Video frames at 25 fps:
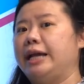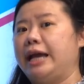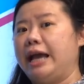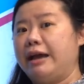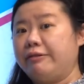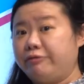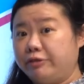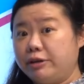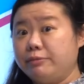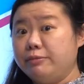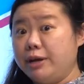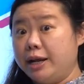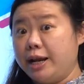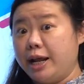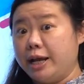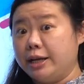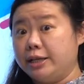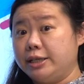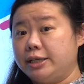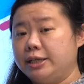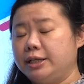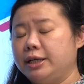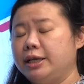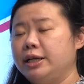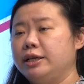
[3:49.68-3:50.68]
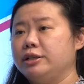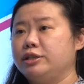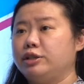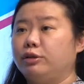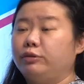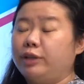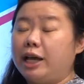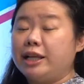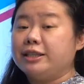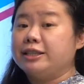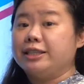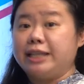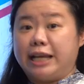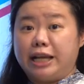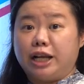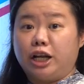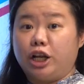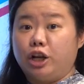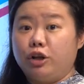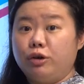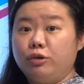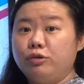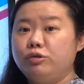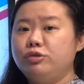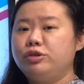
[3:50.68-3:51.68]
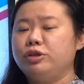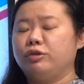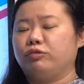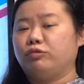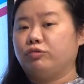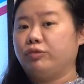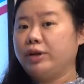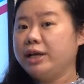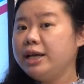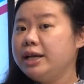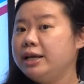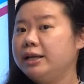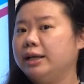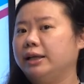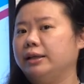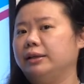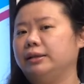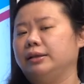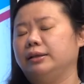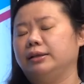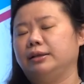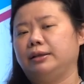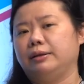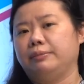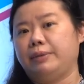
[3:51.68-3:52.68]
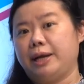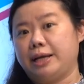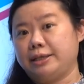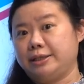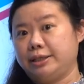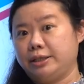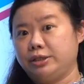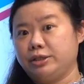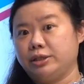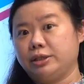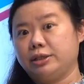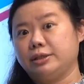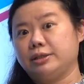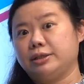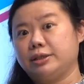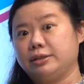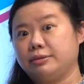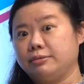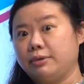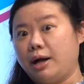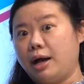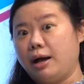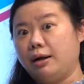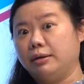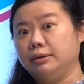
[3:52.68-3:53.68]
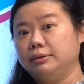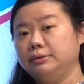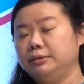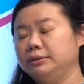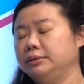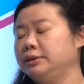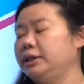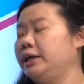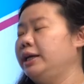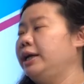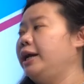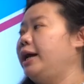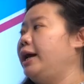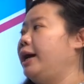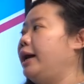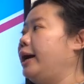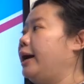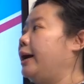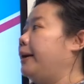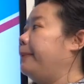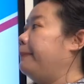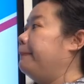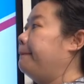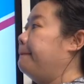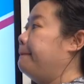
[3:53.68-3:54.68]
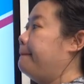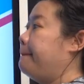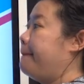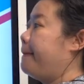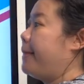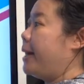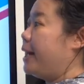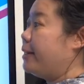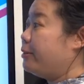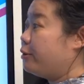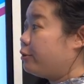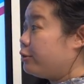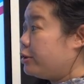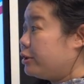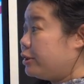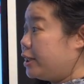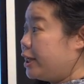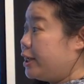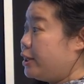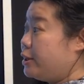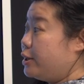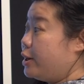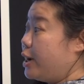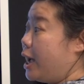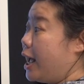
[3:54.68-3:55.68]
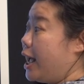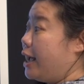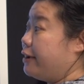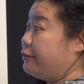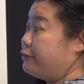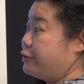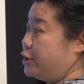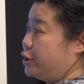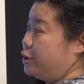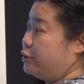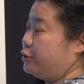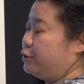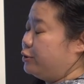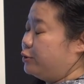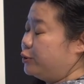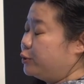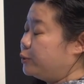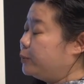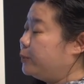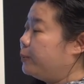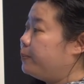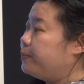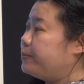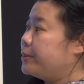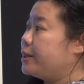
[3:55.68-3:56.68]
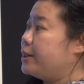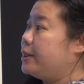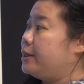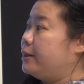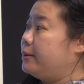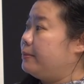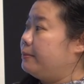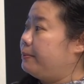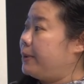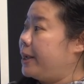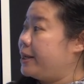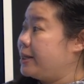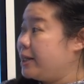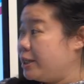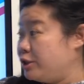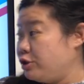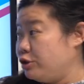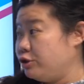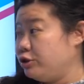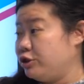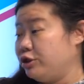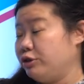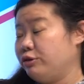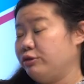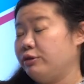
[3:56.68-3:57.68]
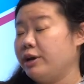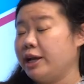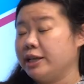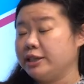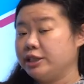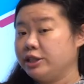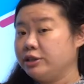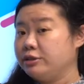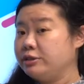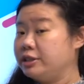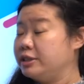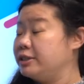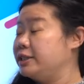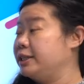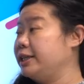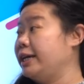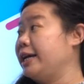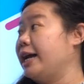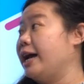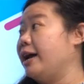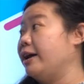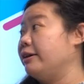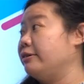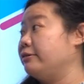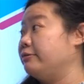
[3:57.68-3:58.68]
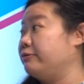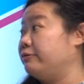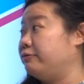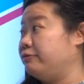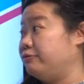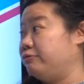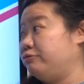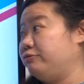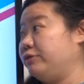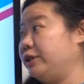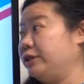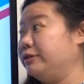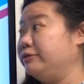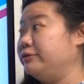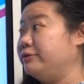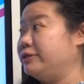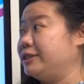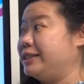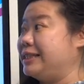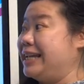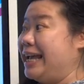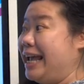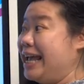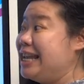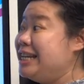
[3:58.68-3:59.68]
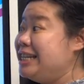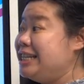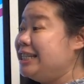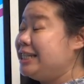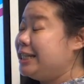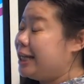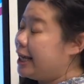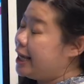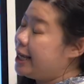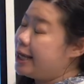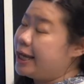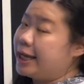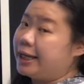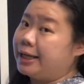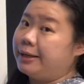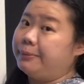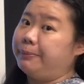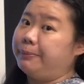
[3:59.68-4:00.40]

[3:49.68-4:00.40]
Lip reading: every minute. So that's include reading the passages as well. Another thing you have to pay attention to, as you can see, I've written hint here